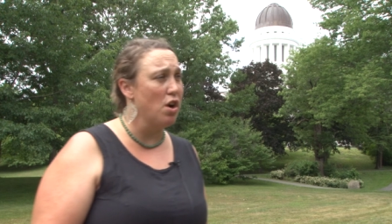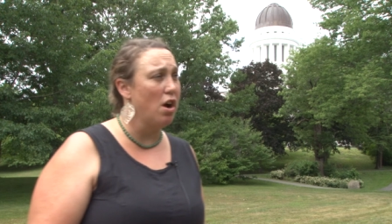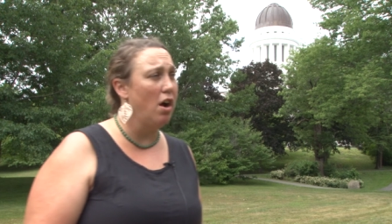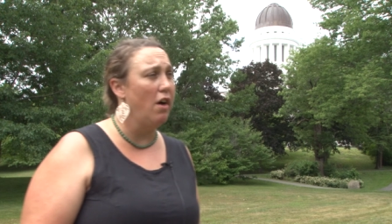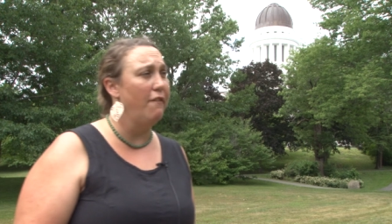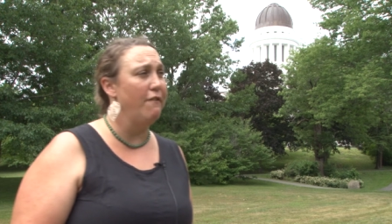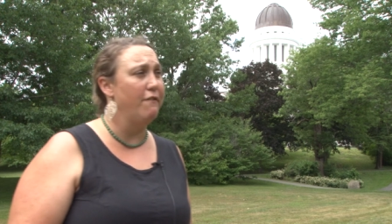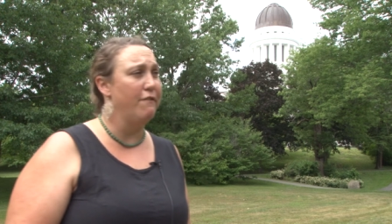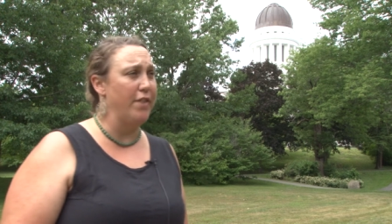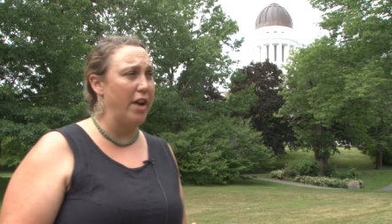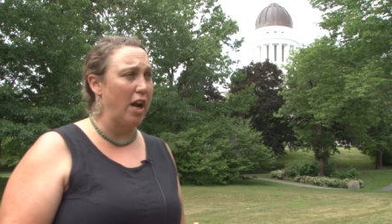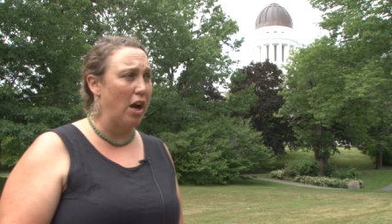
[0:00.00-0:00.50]
are all
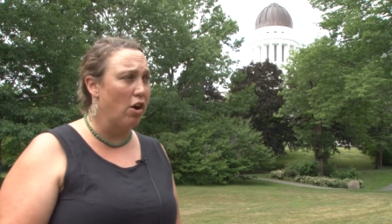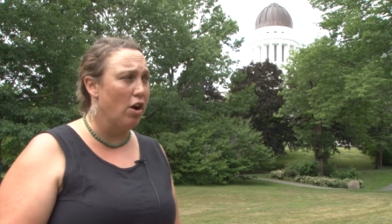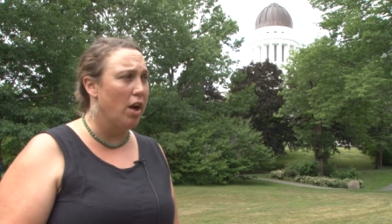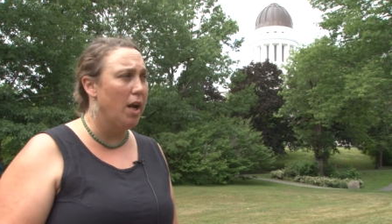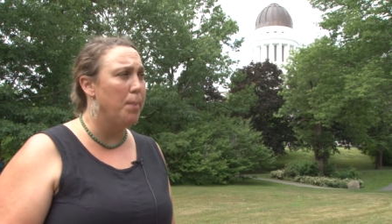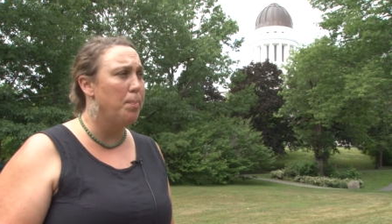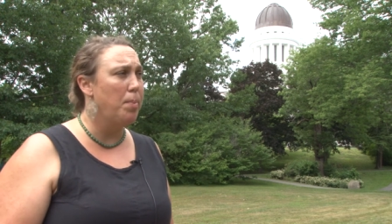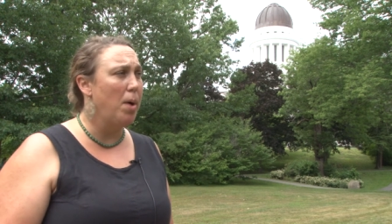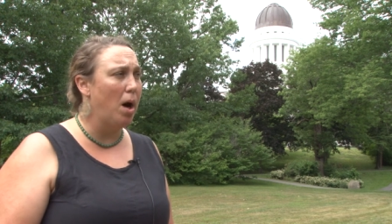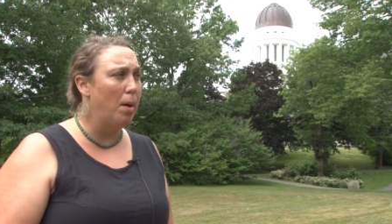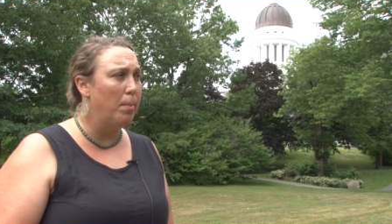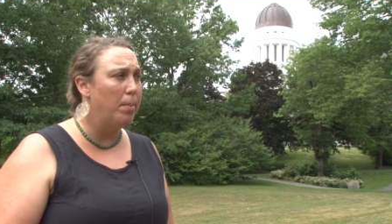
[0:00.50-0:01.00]
very
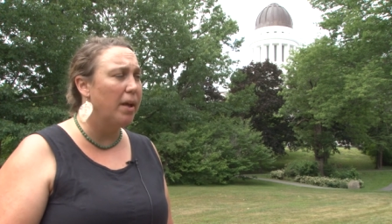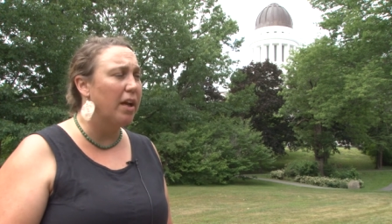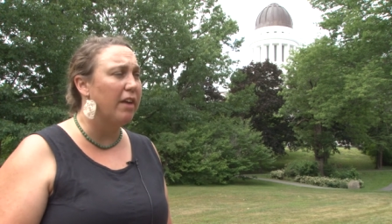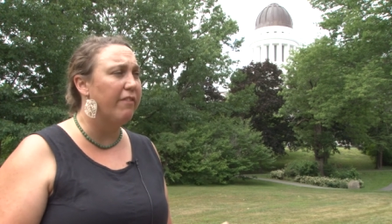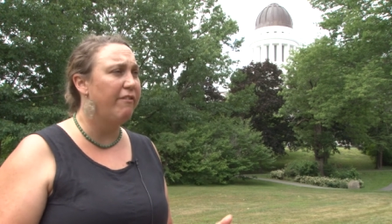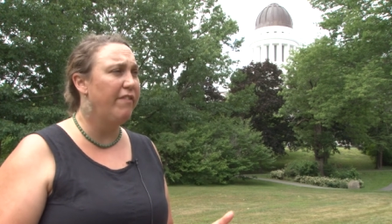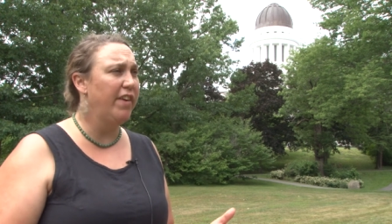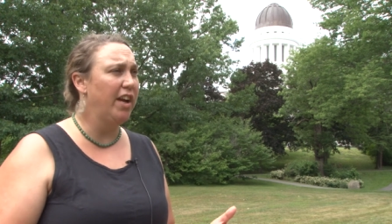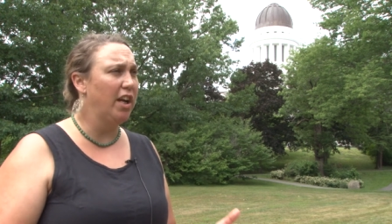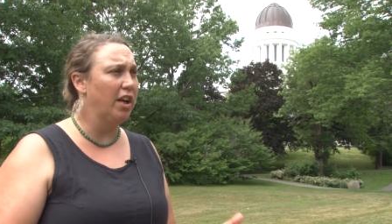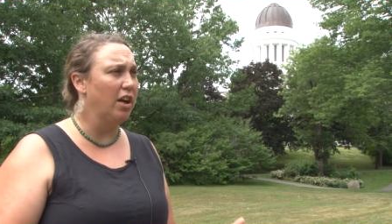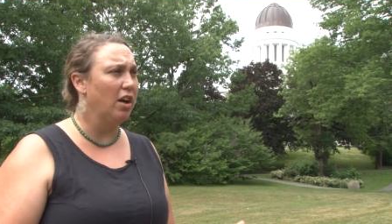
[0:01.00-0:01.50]
public
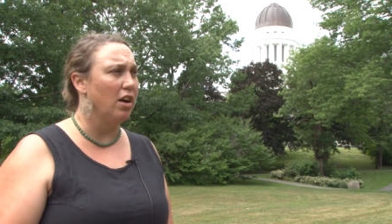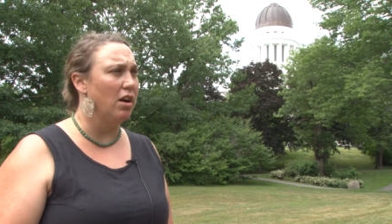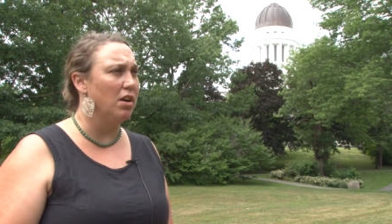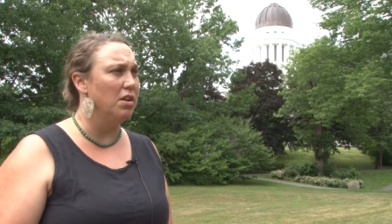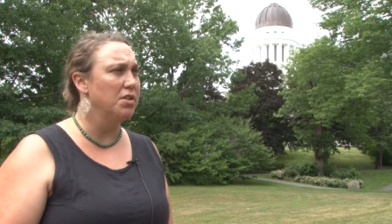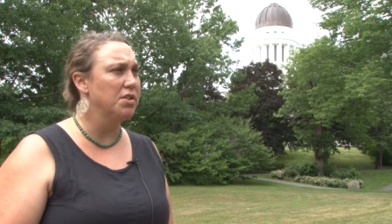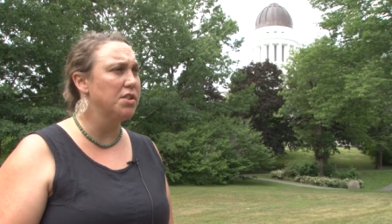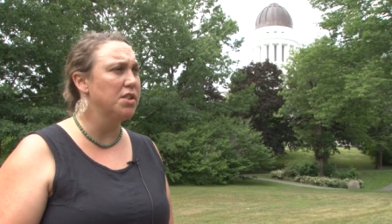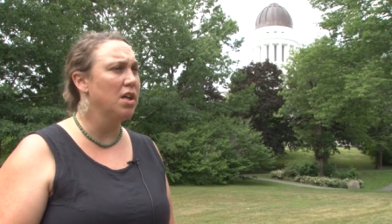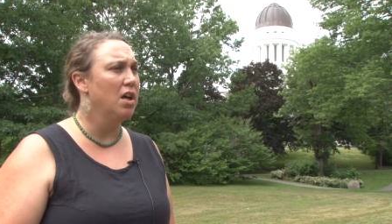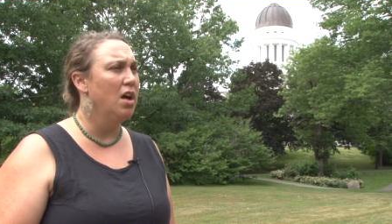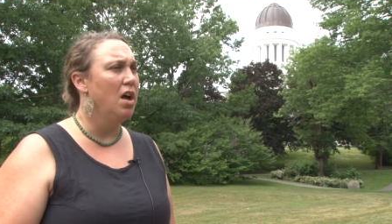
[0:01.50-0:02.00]

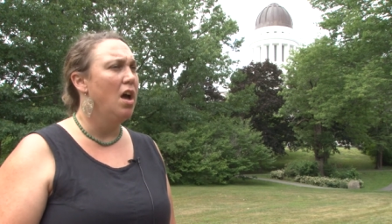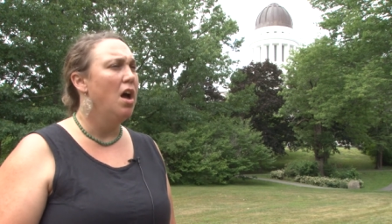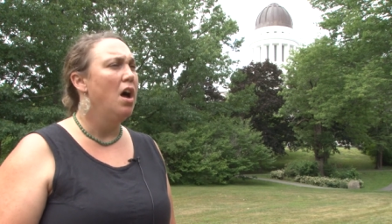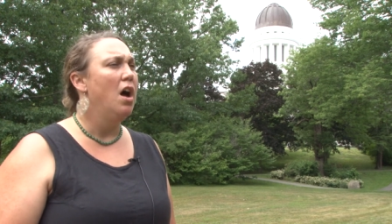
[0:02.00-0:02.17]
figures,